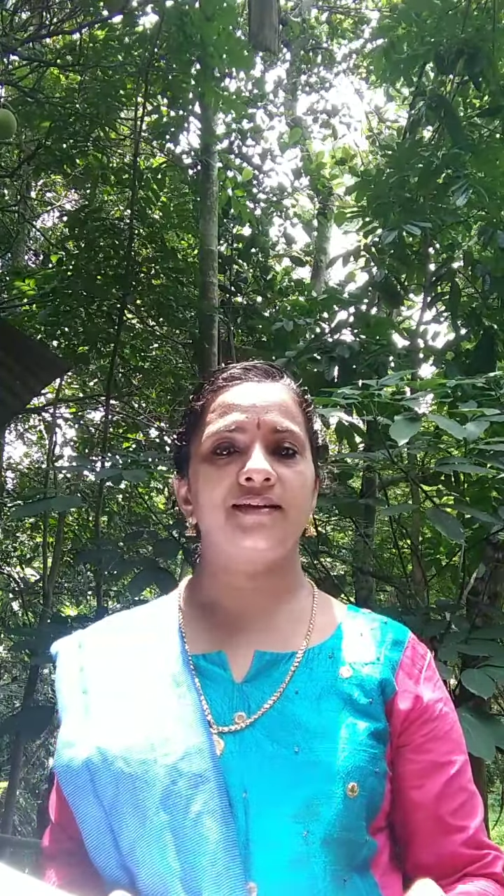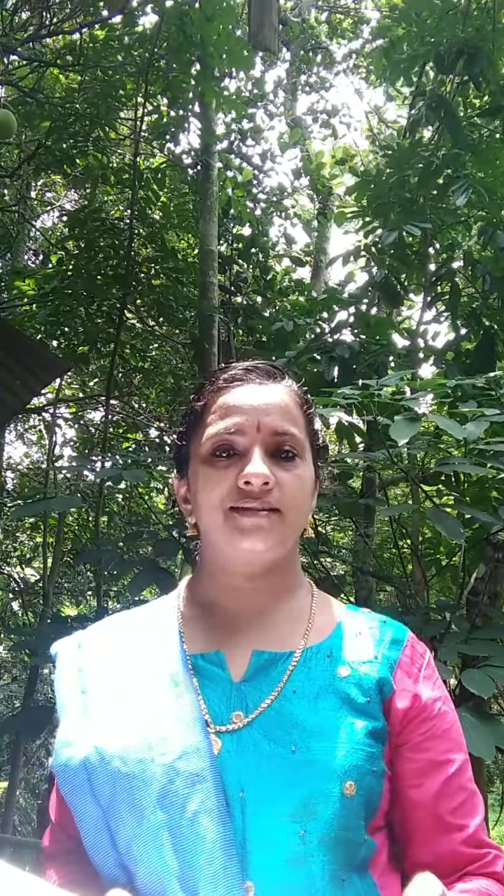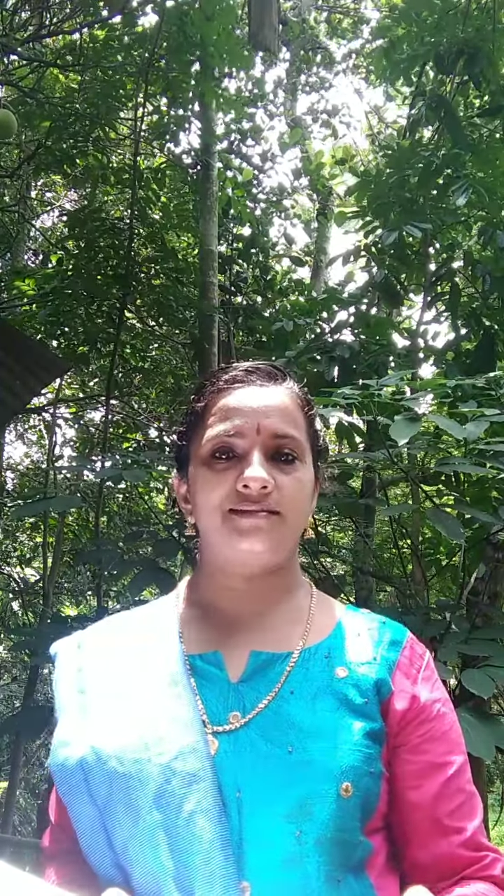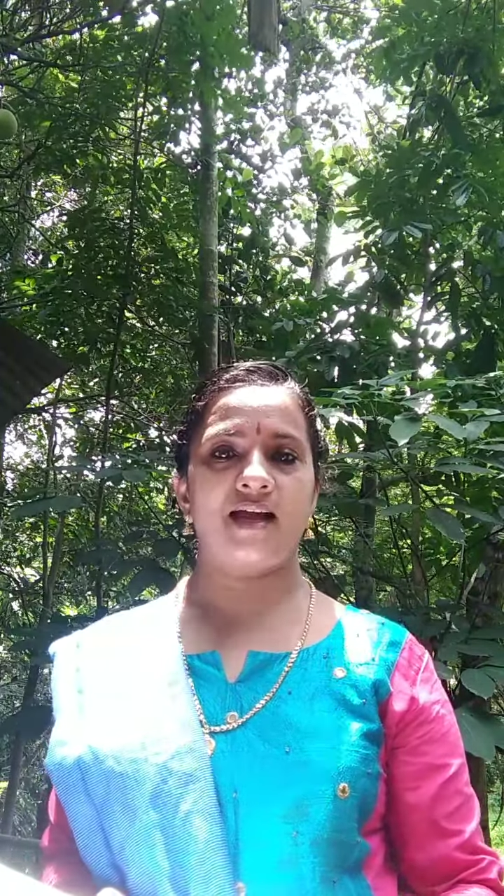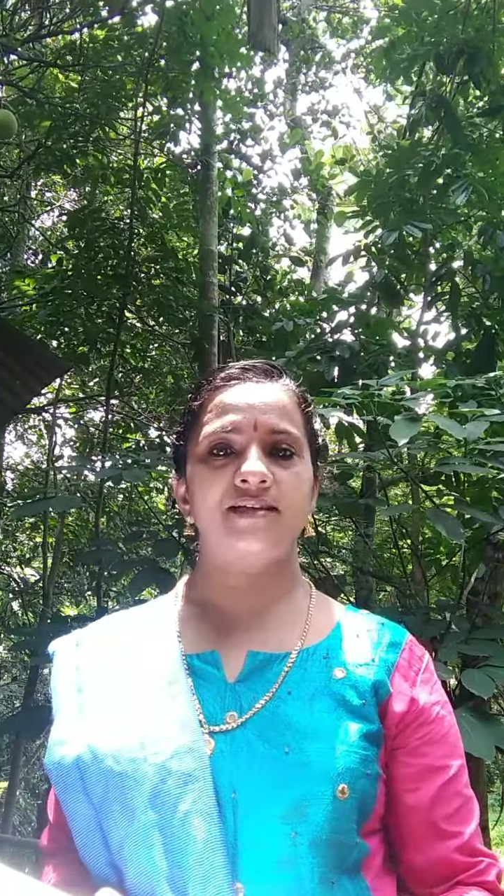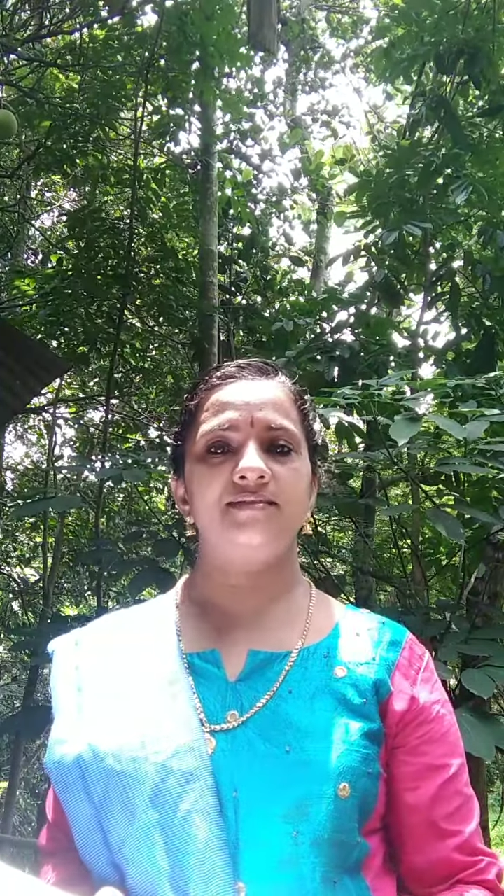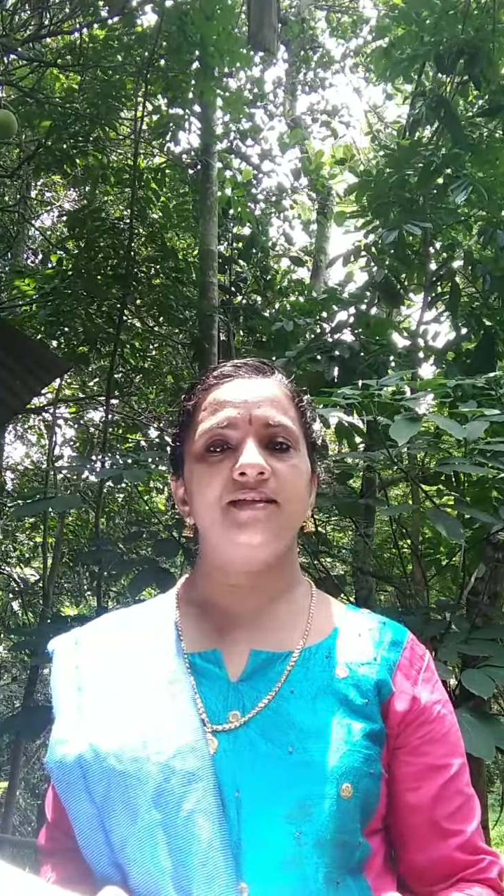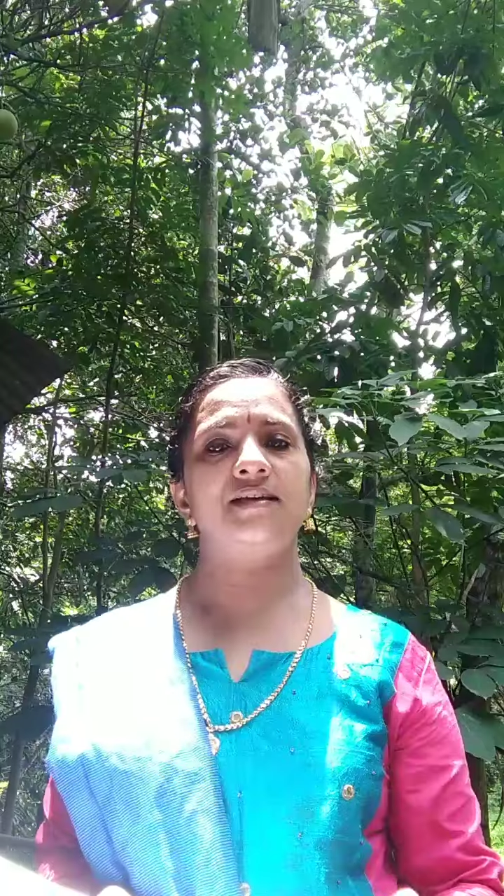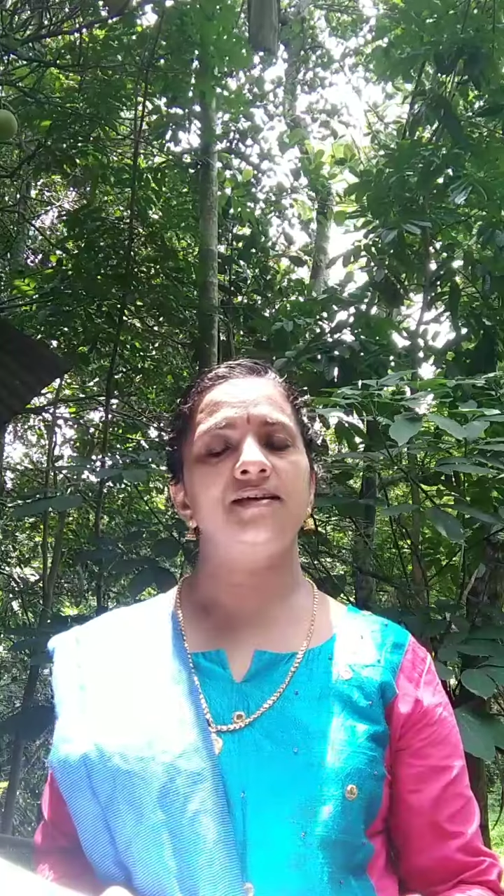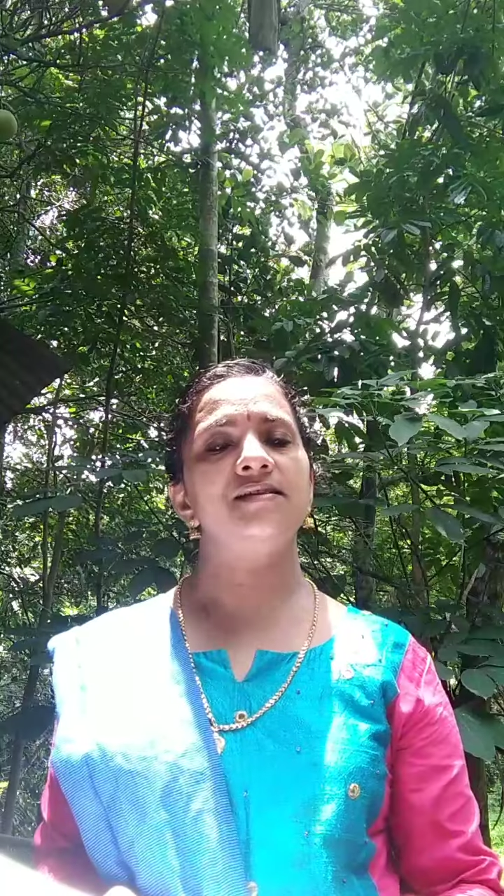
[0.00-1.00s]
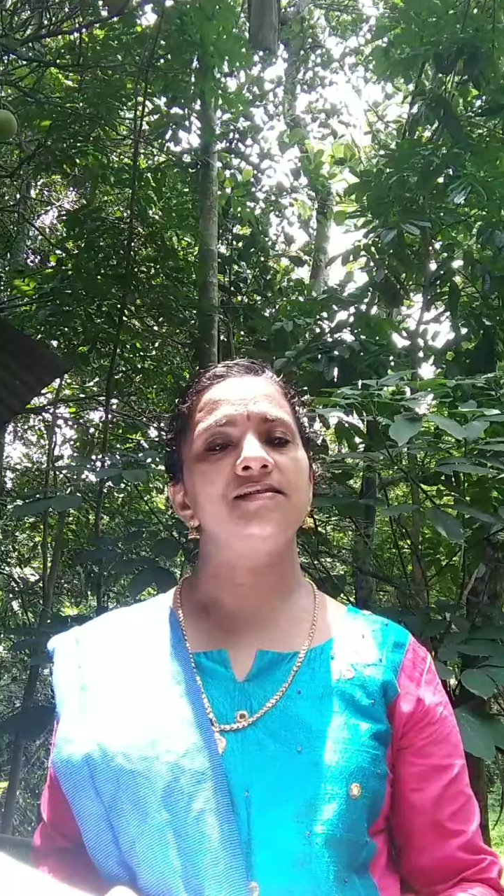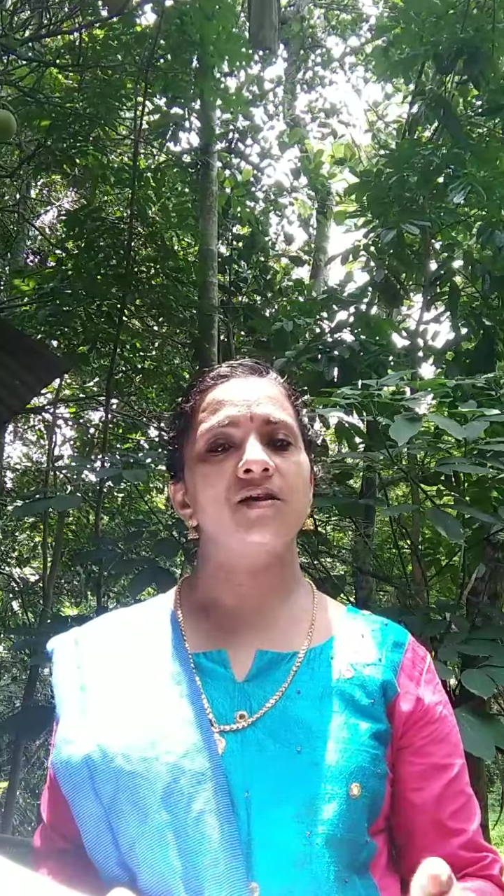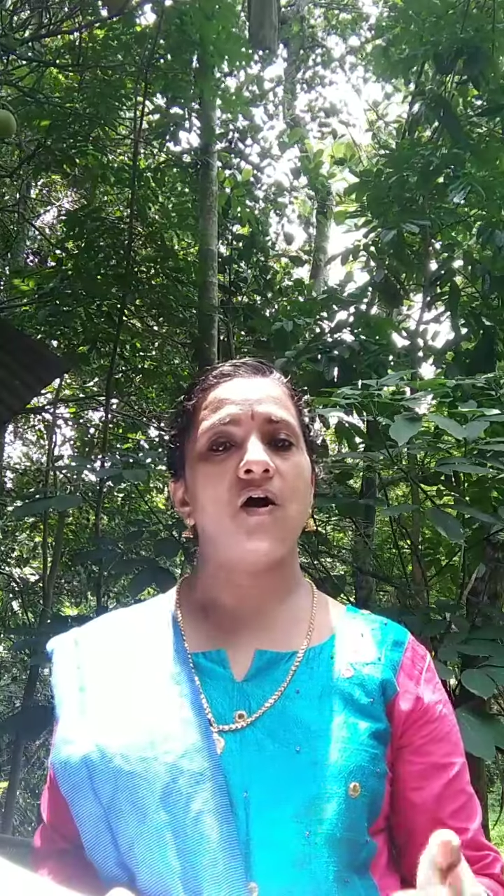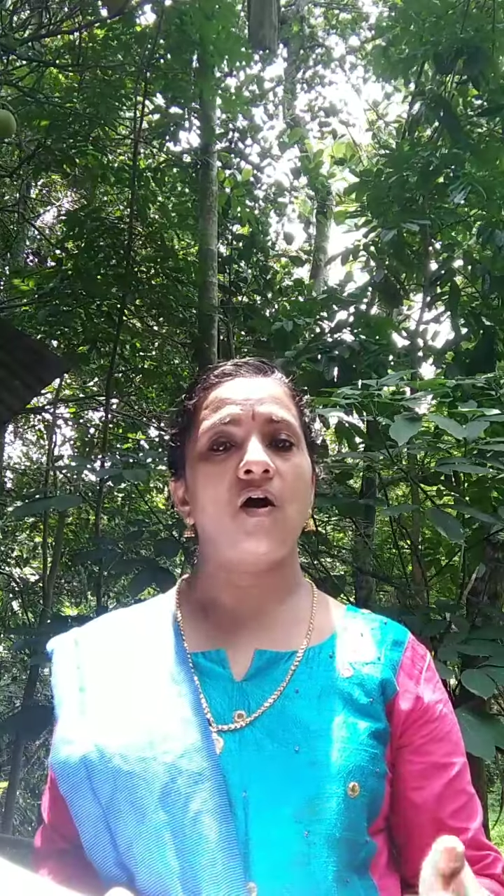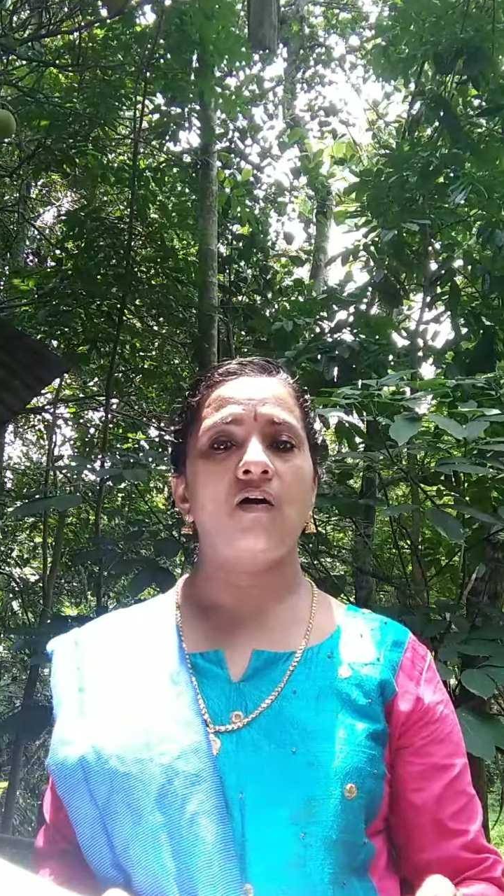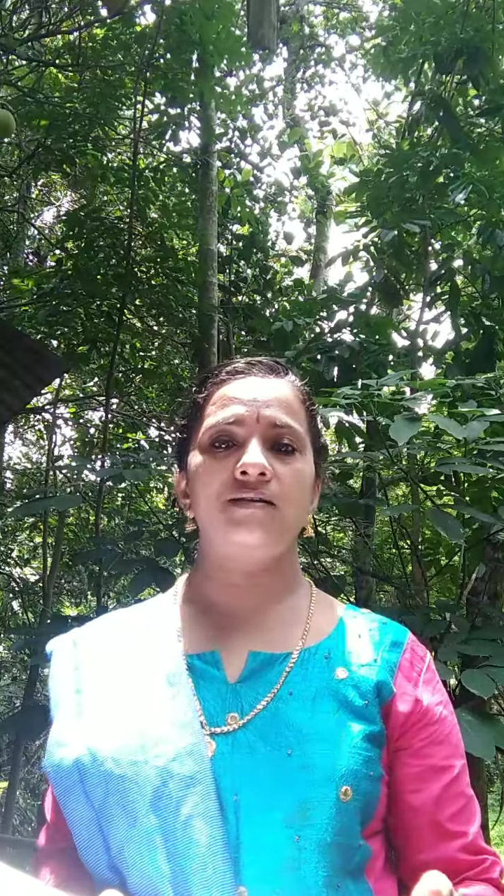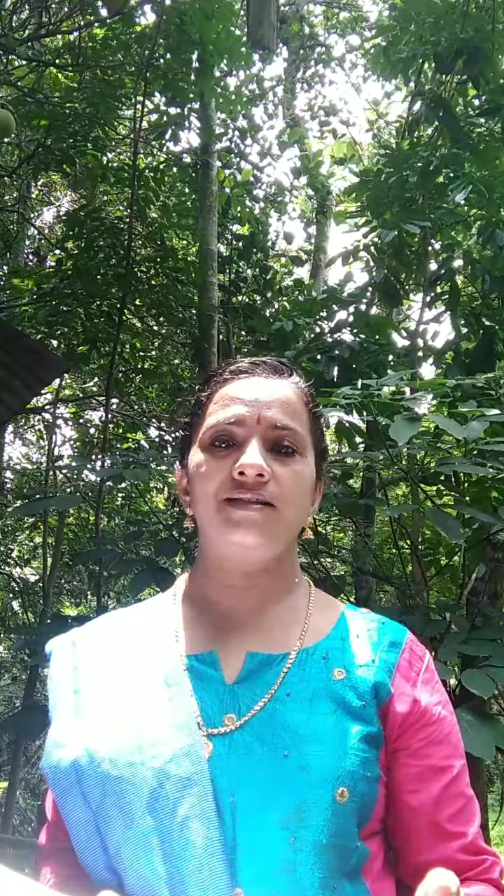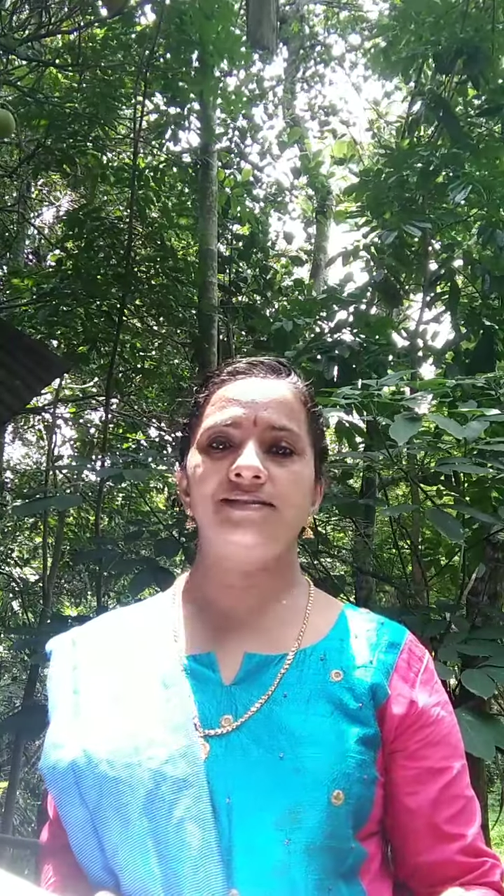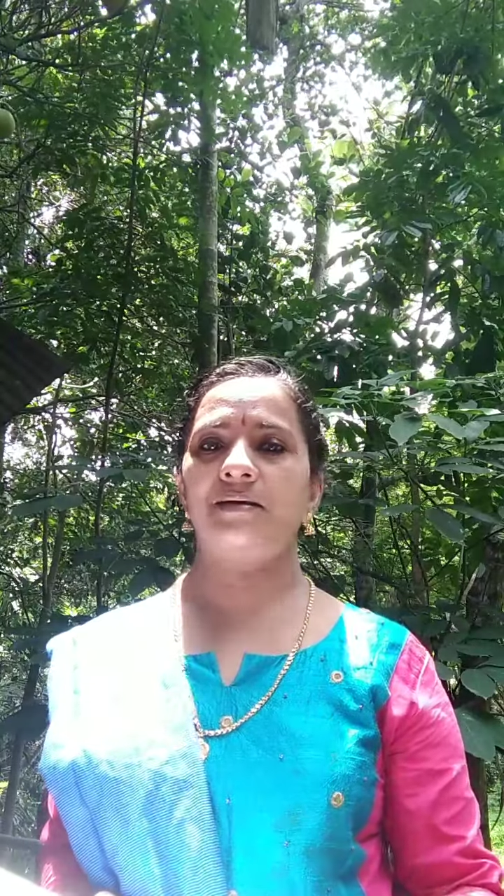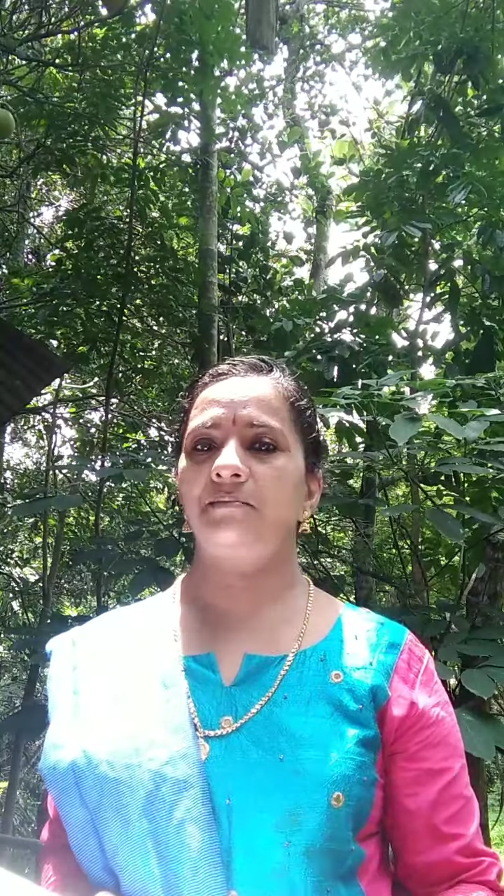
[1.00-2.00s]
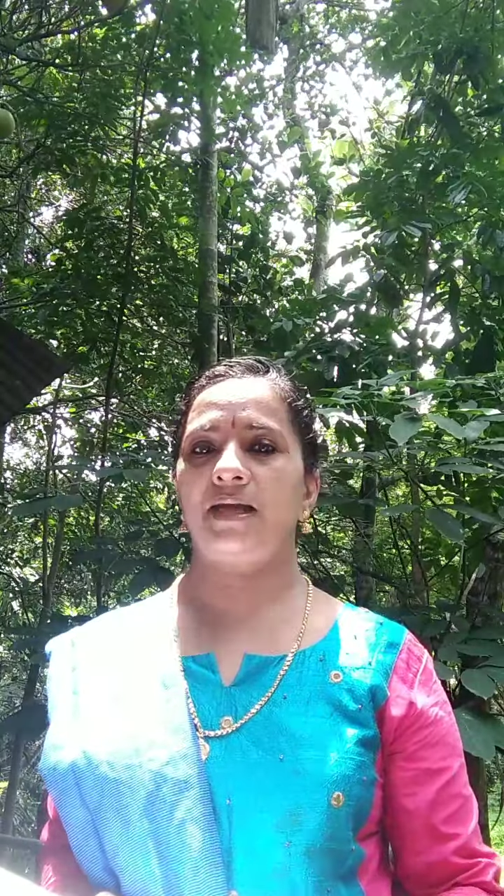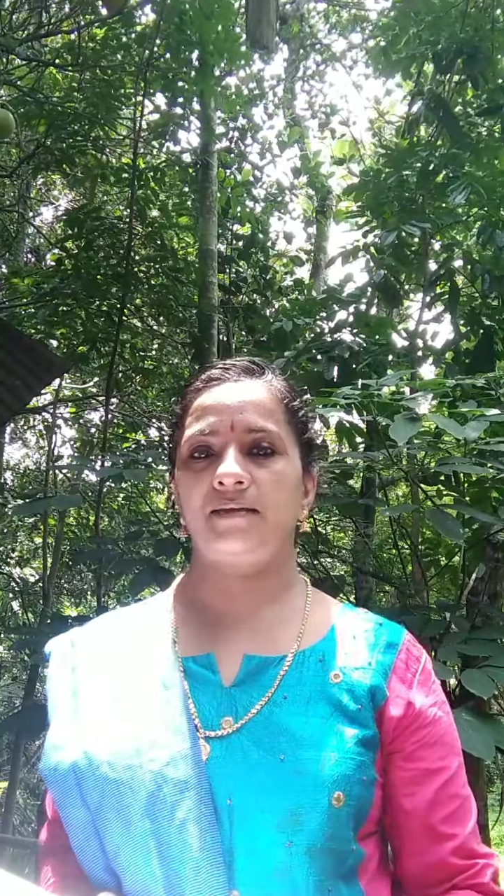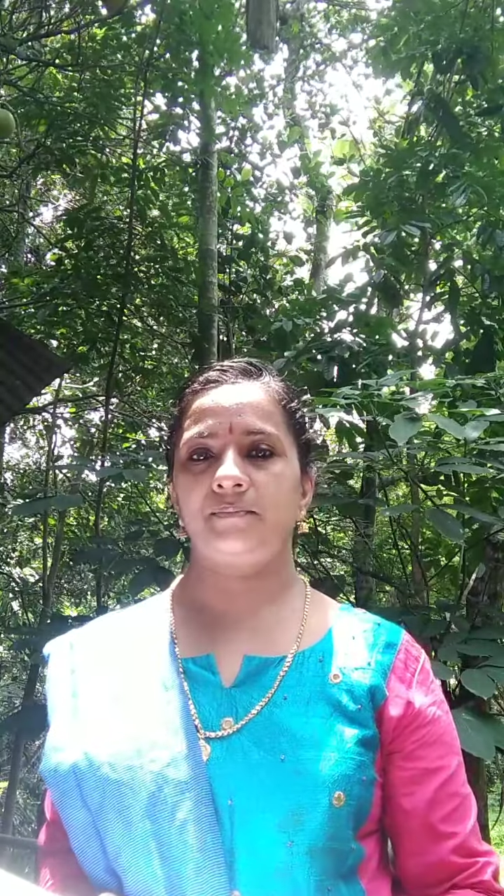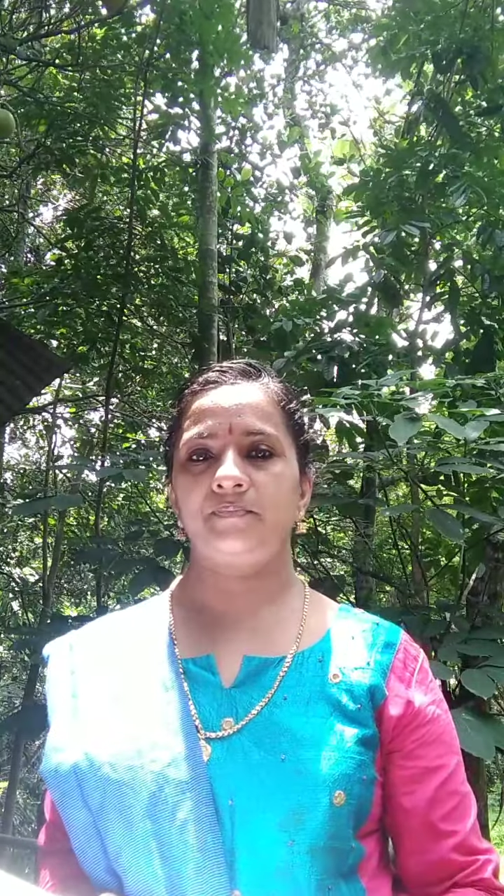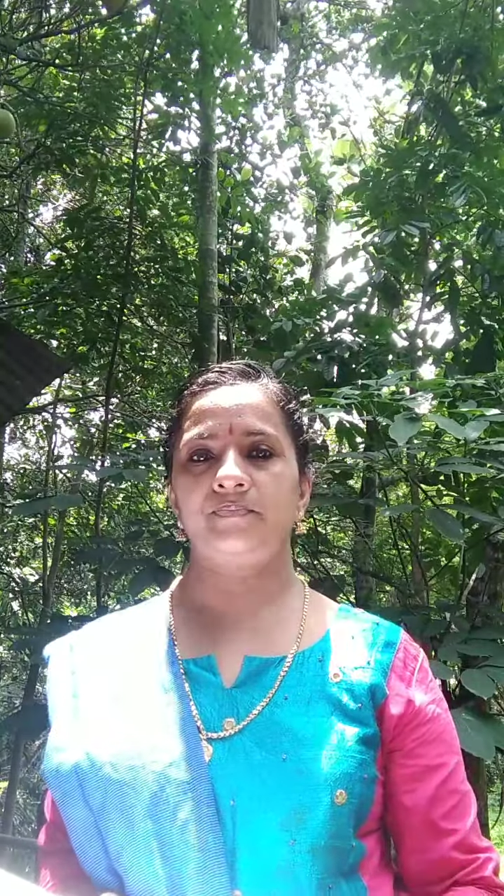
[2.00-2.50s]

and the title is On the Sublime.